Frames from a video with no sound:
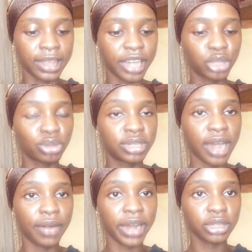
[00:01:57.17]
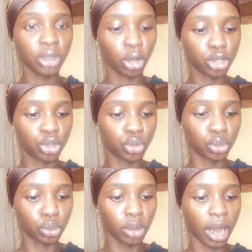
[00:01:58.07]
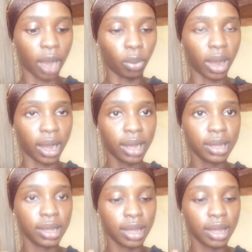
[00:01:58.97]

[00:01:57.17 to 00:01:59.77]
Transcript: then to direct us to our